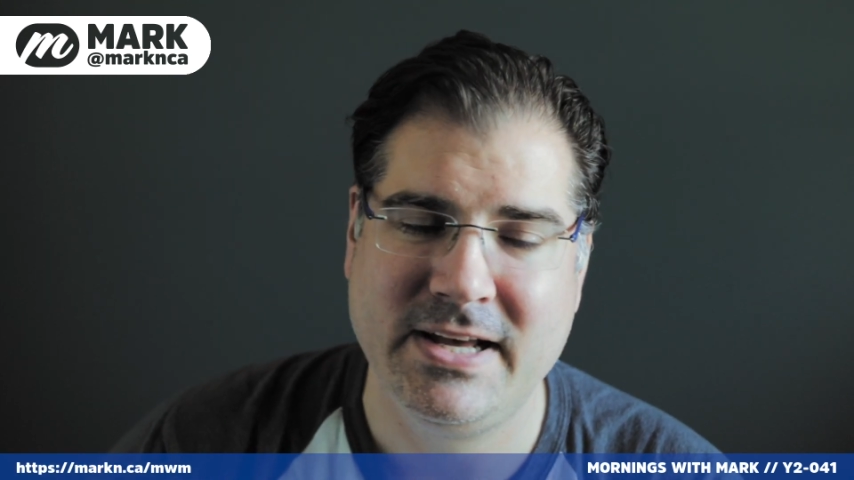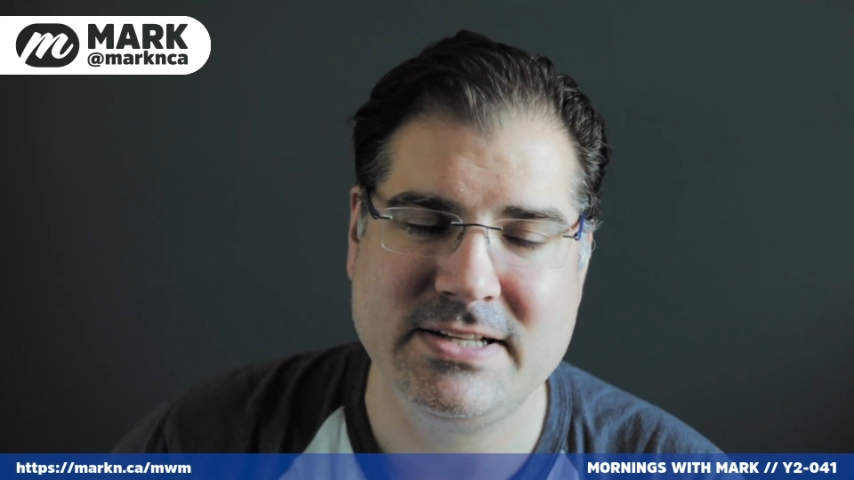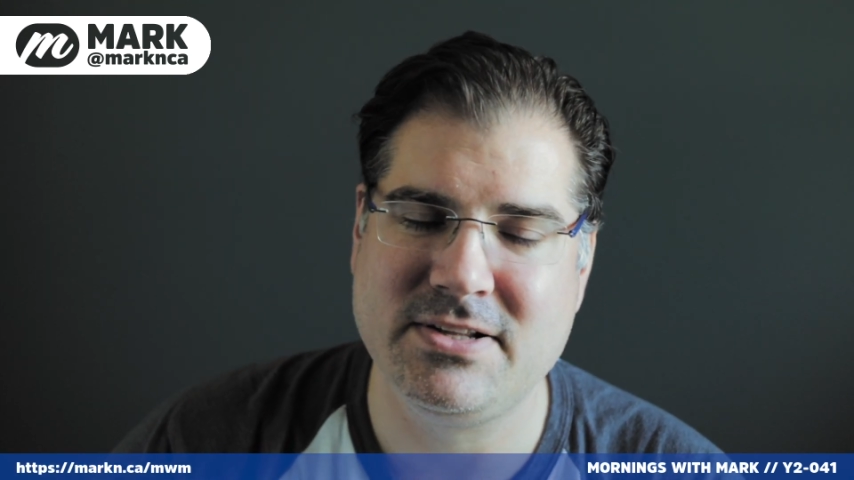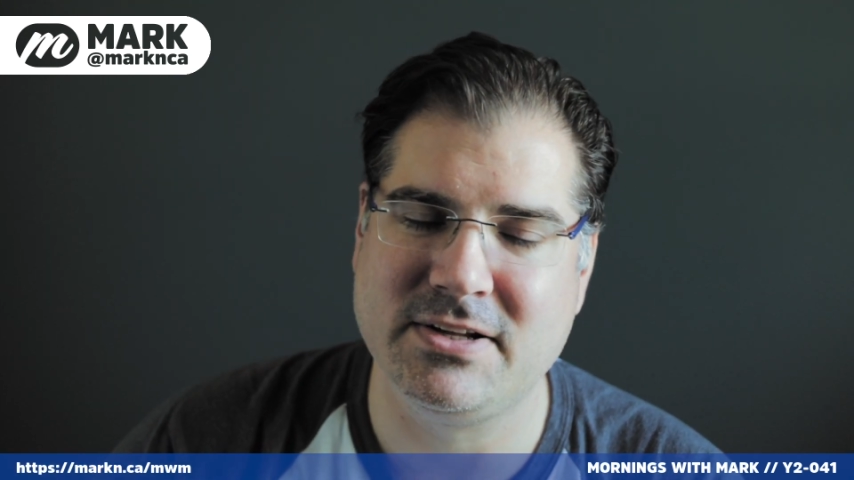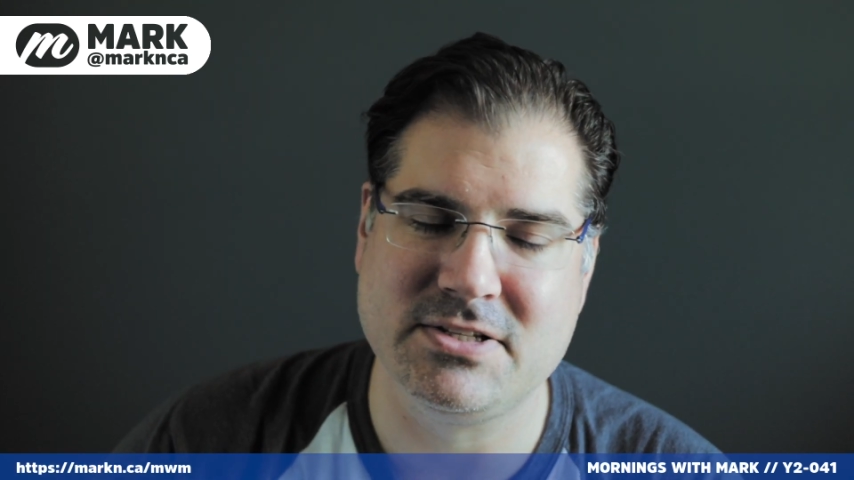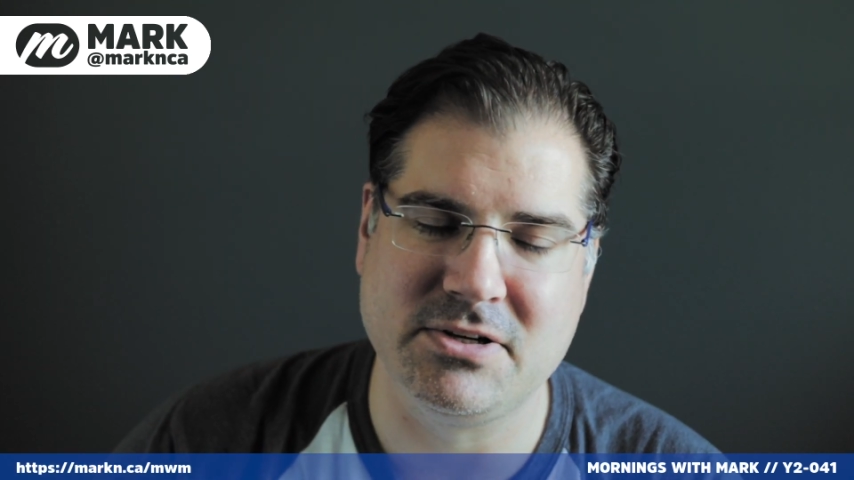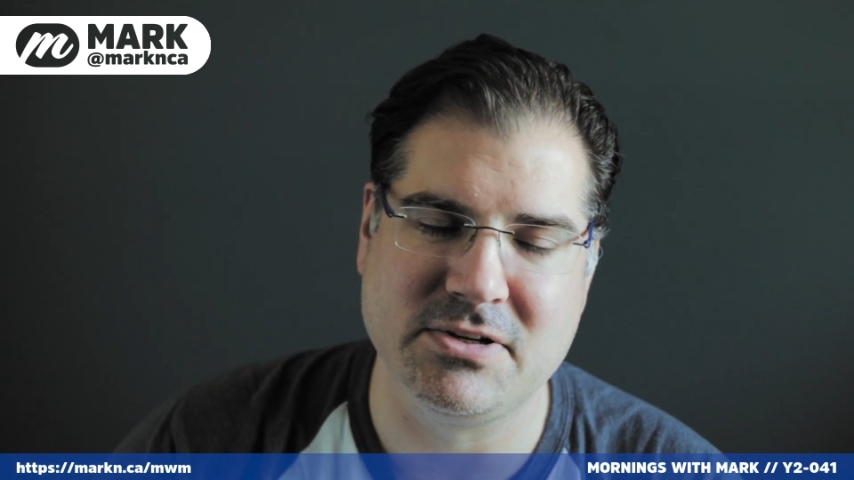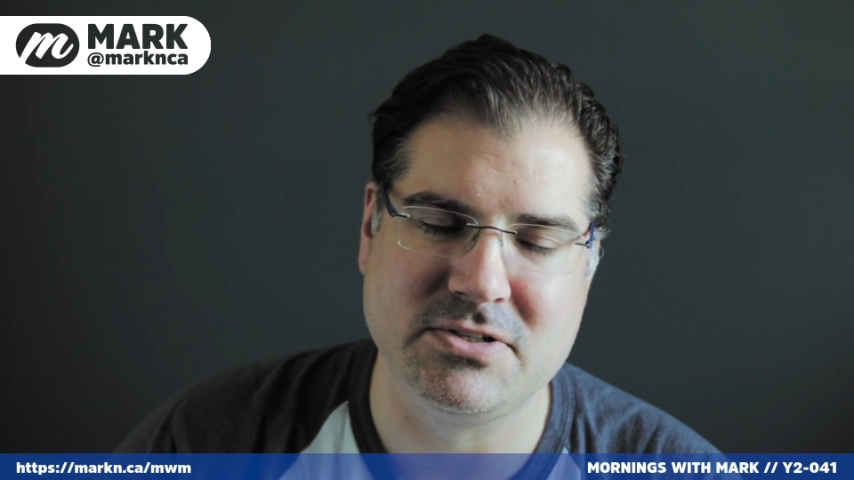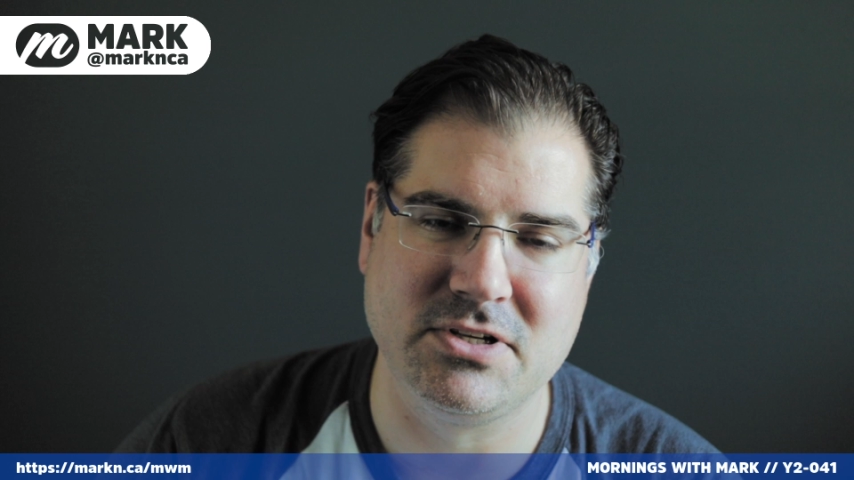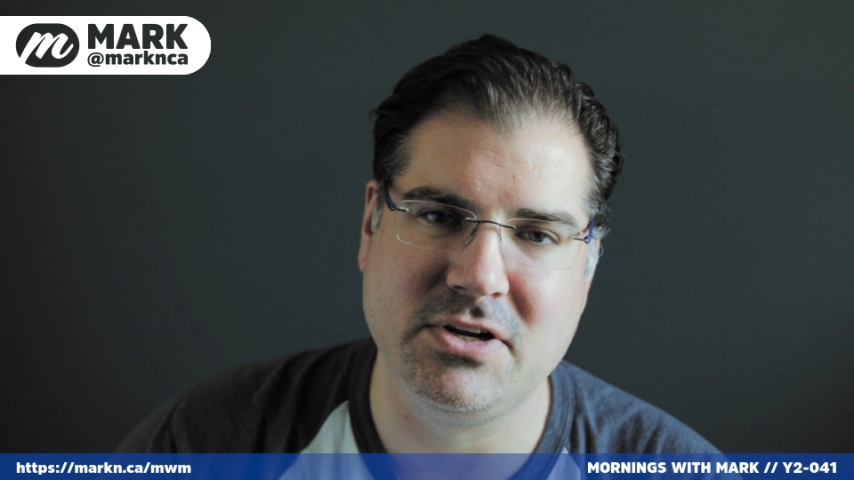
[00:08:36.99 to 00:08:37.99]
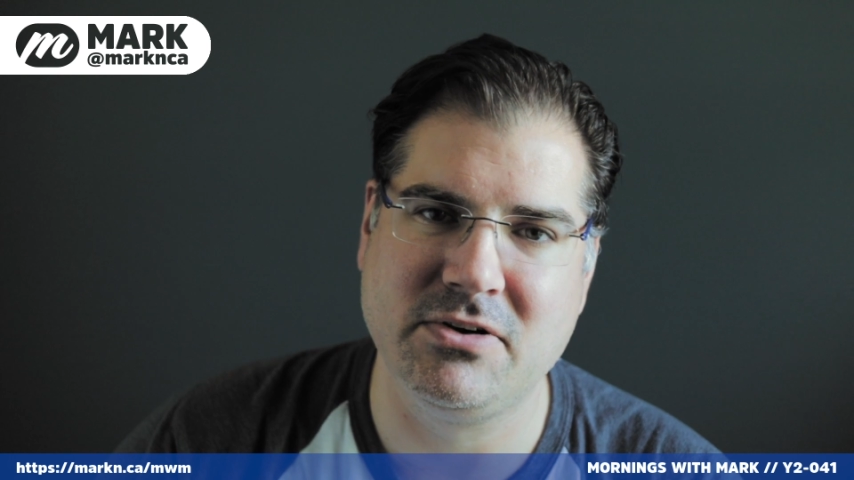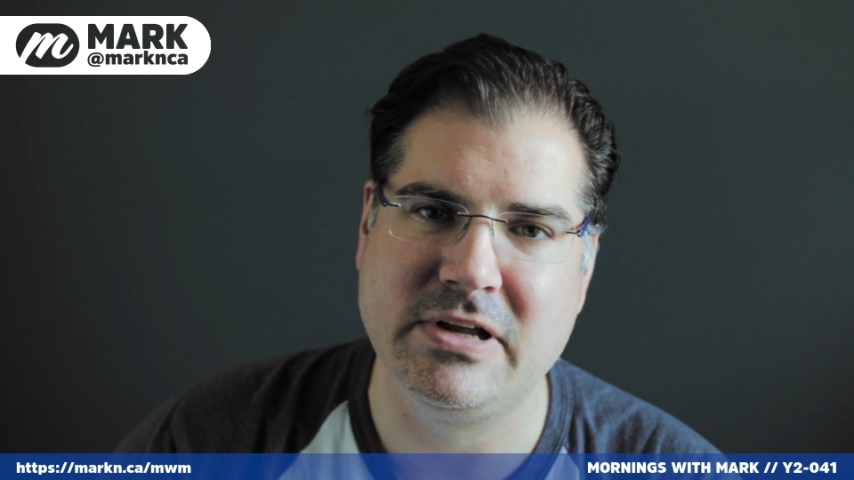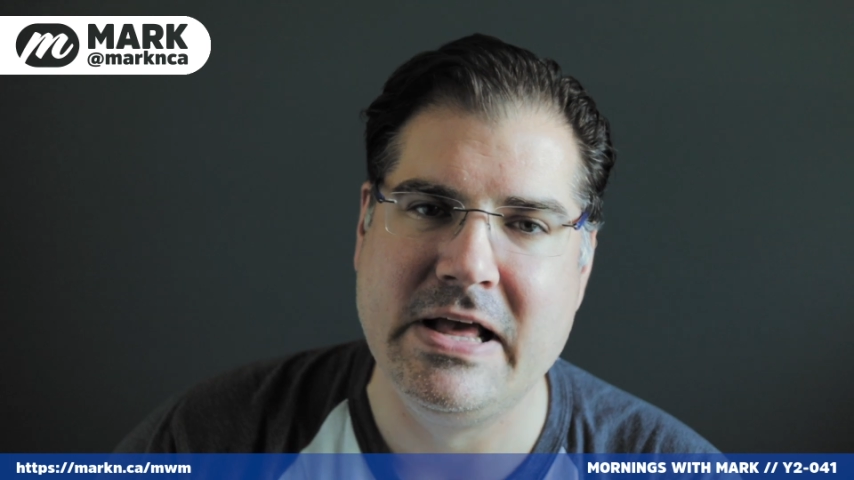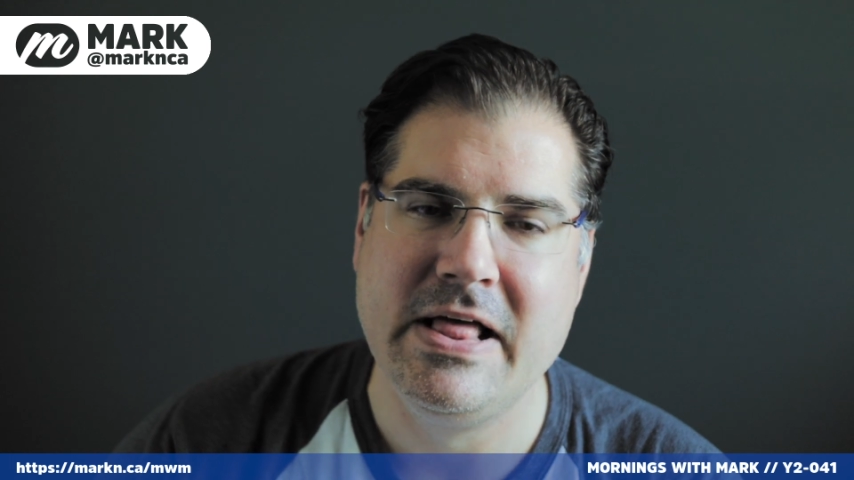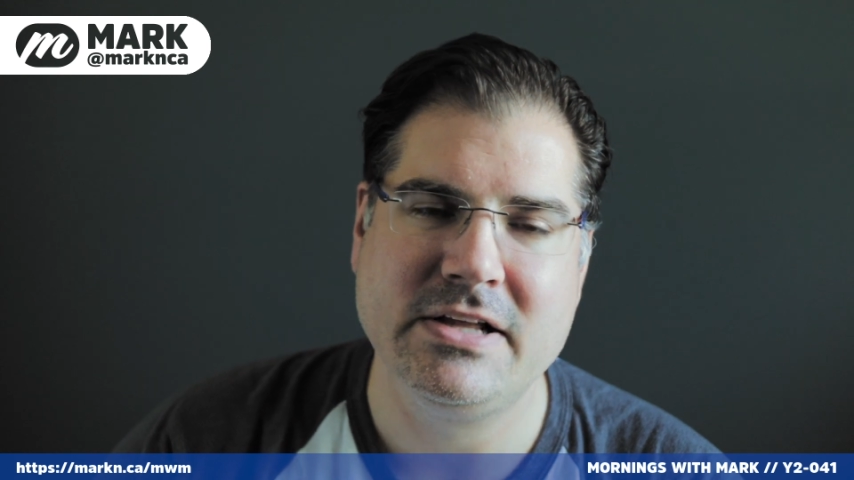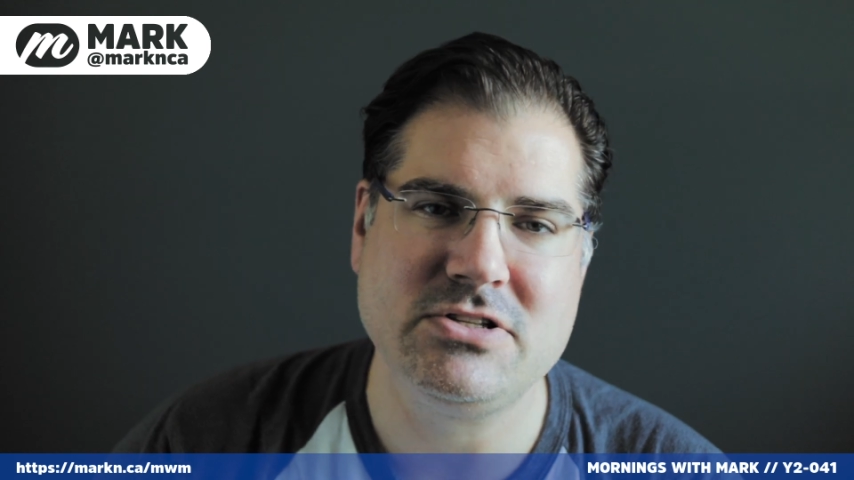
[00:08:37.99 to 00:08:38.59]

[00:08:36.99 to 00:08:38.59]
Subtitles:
That's not serious security.